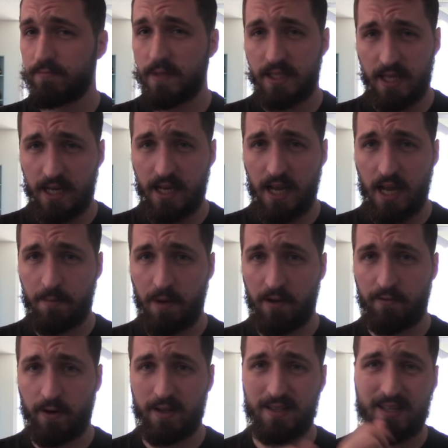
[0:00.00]
stay geeky, my
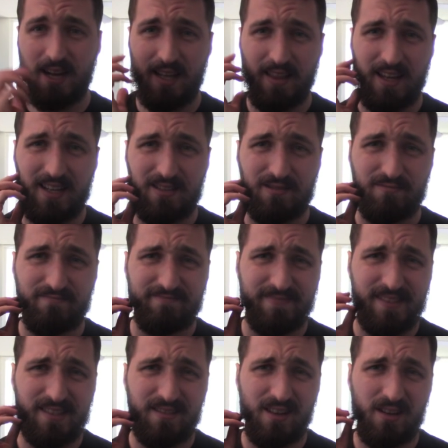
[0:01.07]
friends. God, that is
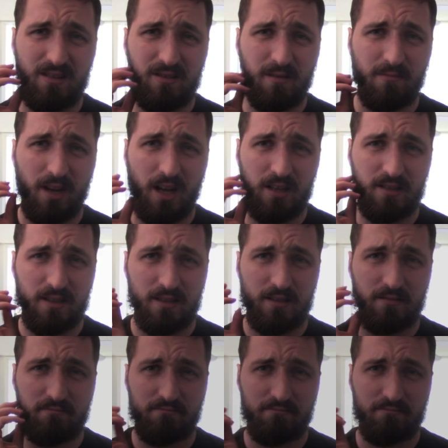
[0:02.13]
so obnoxious.